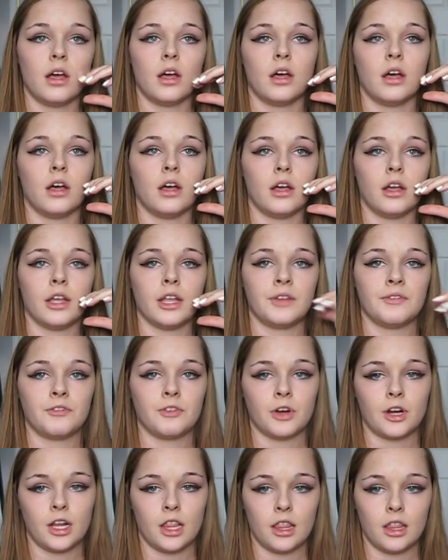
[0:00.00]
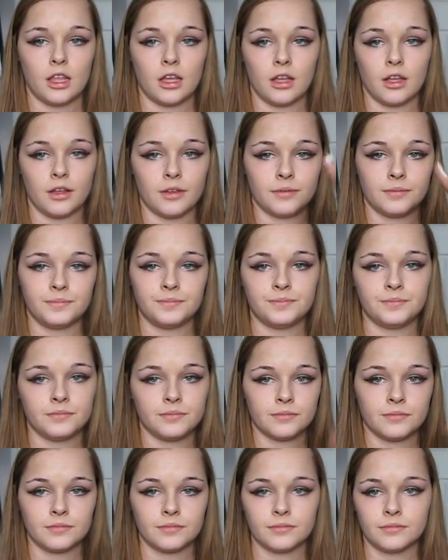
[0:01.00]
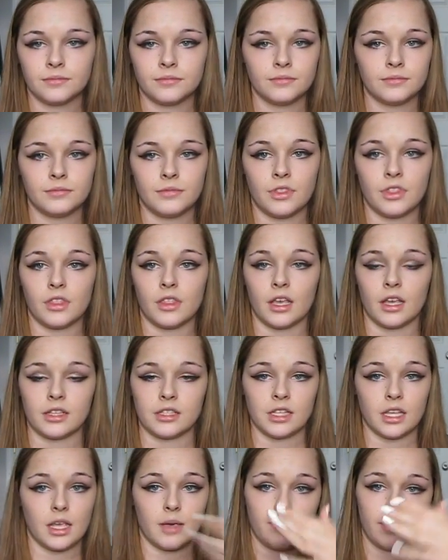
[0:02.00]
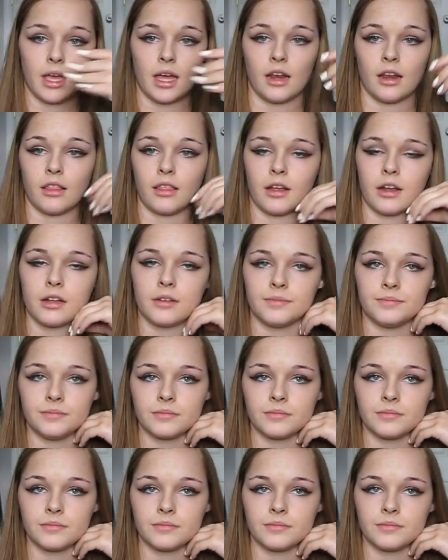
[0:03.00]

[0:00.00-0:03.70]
in front of the thing to get me out of there.